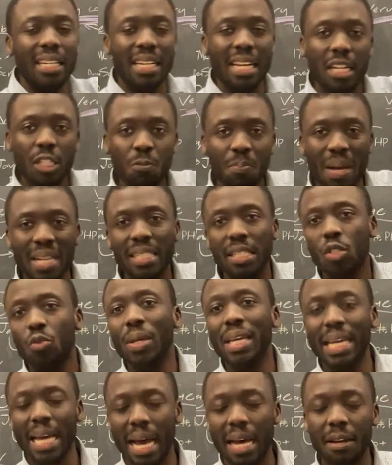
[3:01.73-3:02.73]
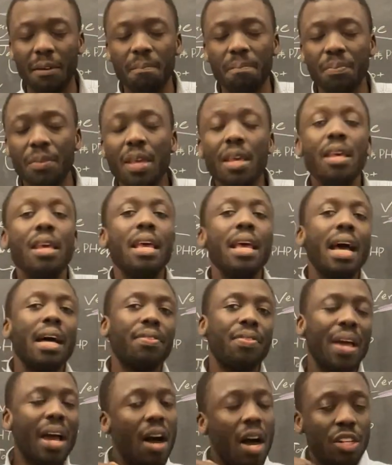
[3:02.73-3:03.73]
as best as we can.
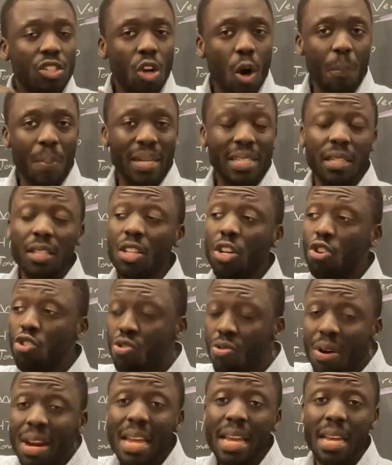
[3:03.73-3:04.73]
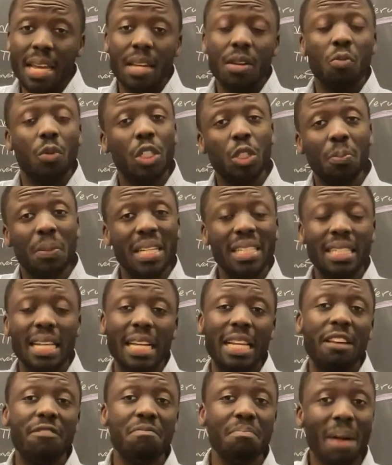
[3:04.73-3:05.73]
There are topics in the green, which means that
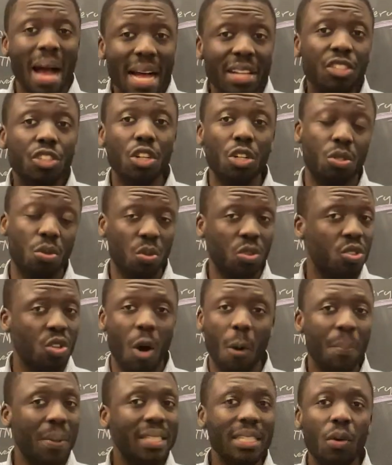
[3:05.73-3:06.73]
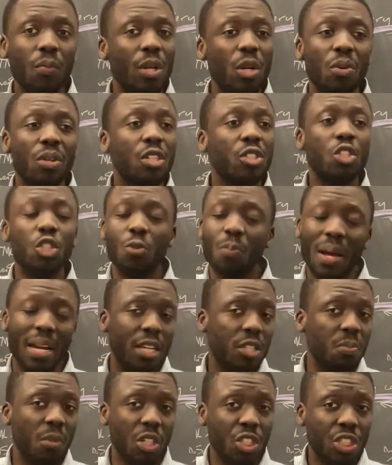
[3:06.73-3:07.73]
they've mastered those topics and we don't need to spend
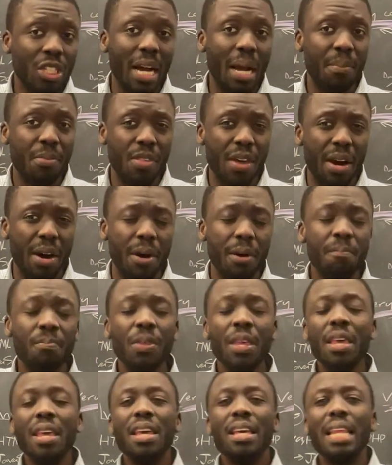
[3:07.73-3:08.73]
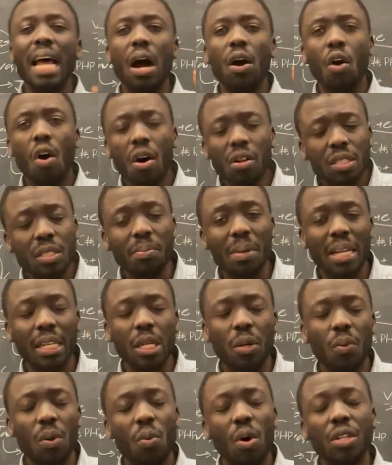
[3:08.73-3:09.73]
as much time there. Now, ultimately,
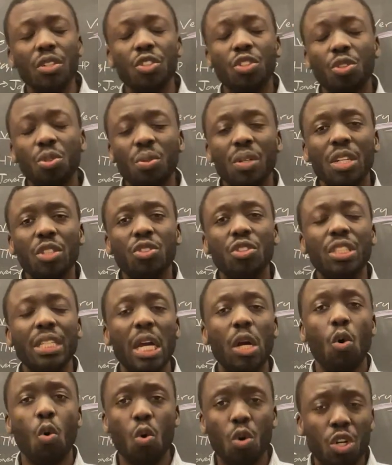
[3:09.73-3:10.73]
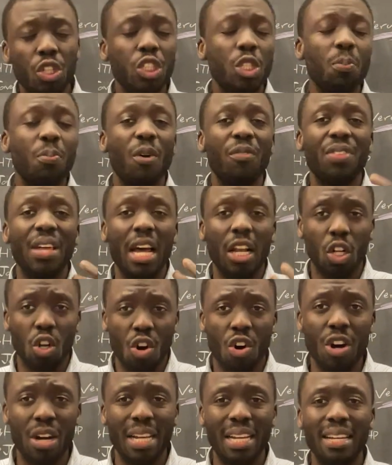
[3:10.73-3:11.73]
we want the students to take ownership of their
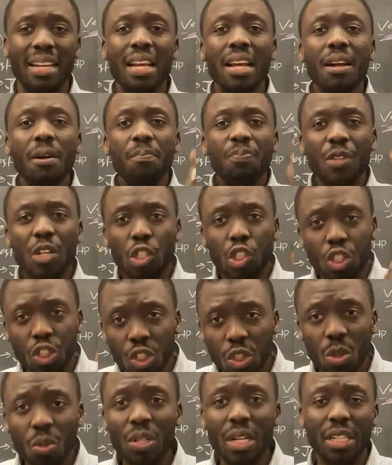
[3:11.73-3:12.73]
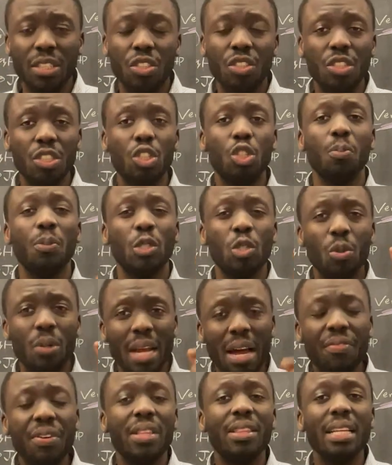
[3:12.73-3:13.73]
learning. The students need to be doing
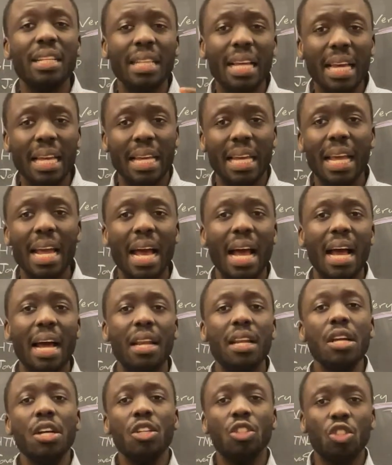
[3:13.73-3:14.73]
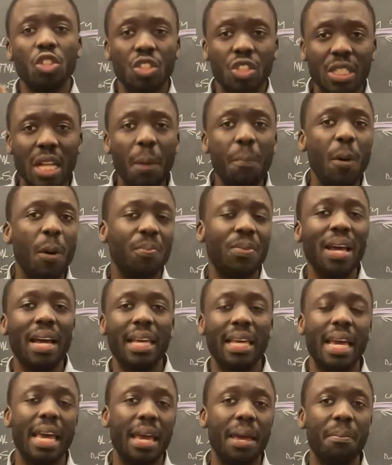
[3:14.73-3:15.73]
everything they can to step up their
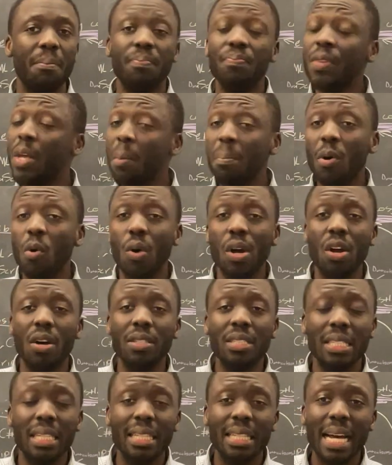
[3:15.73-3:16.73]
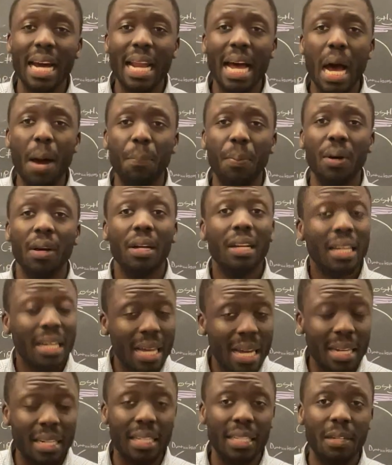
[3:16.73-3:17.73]
game, but we're not seeing that happen
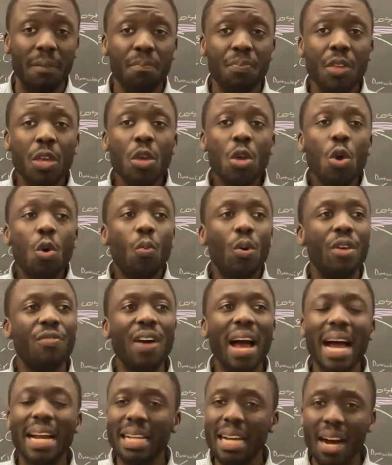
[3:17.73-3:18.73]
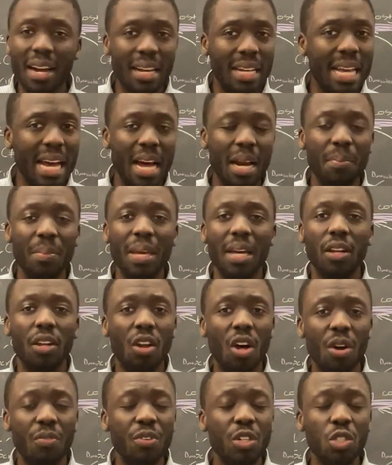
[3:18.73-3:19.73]
clearly. We've had Khan Academy and a
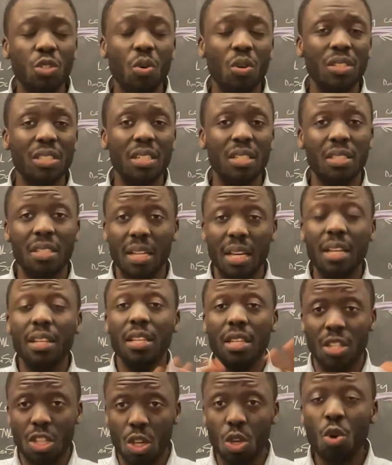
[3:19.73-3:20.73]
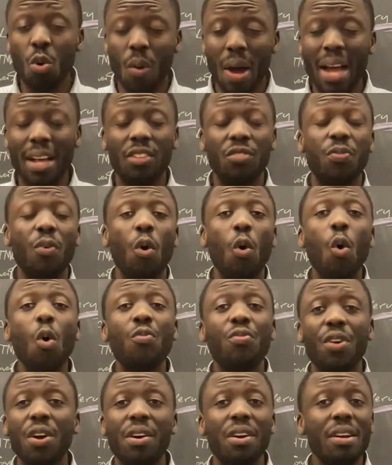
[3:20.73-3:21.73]
lot of resources in the US for
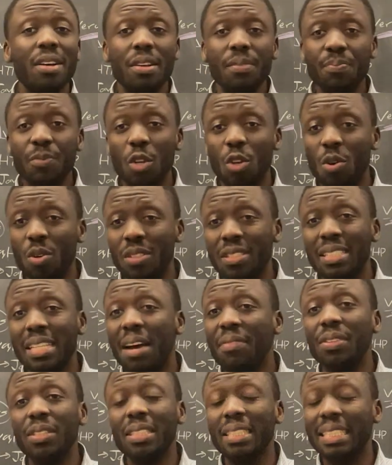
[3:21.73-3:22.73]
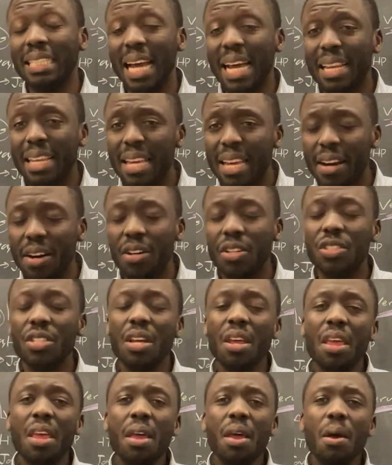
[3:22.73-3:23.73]
over 7 to 10 years,
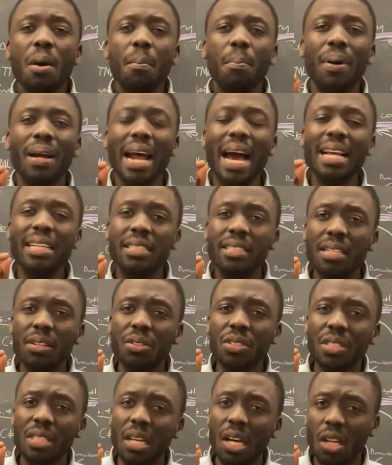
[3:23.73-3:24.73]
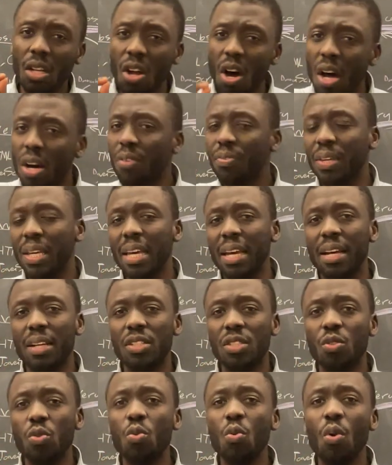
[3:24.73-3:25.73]
but I still see a lot of
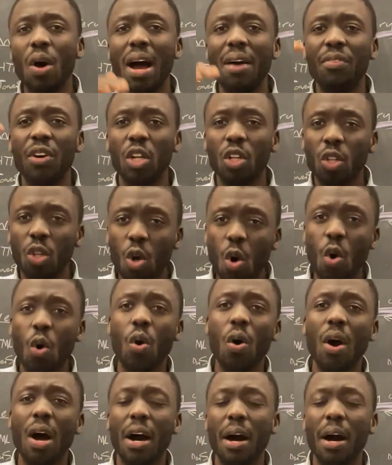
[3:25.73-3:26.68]
kids who have a low